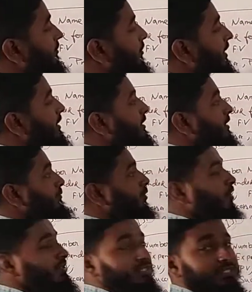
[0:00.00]
Why?
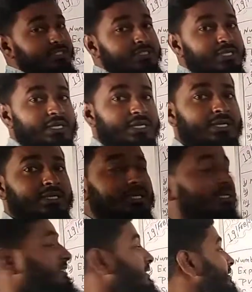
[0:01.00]
Because it is
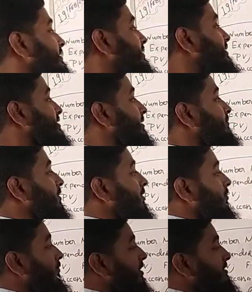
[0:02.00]
international system.
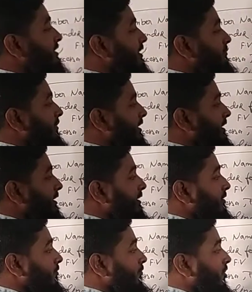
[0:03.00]
What's the number
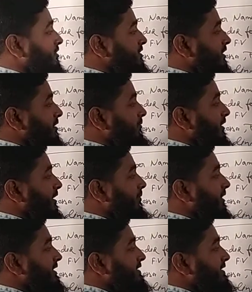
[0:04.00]
here? Watch the number.
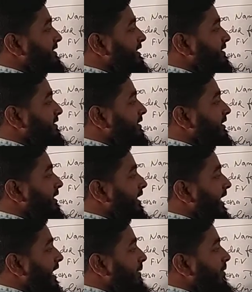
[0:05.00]
Number is 6,
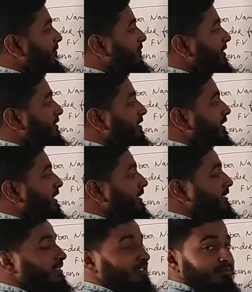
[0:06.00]
and above it
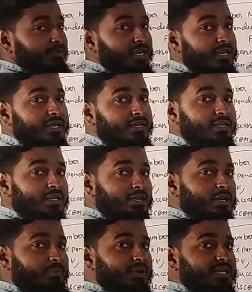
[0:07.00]
is million.
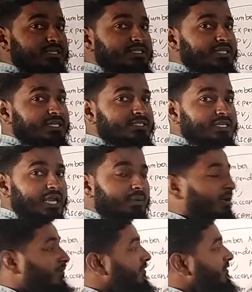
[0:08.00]
Number is 6,
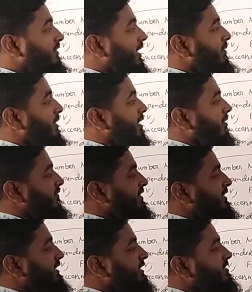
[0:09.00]
above it
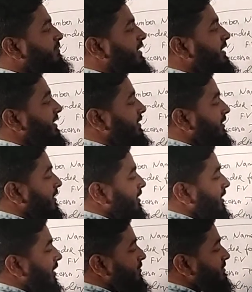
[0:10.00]
it is million.
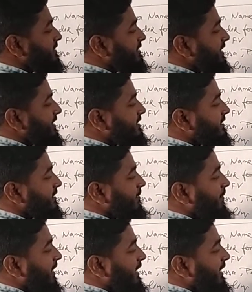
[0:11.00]
Now 6
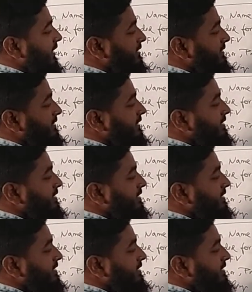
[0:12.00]
million.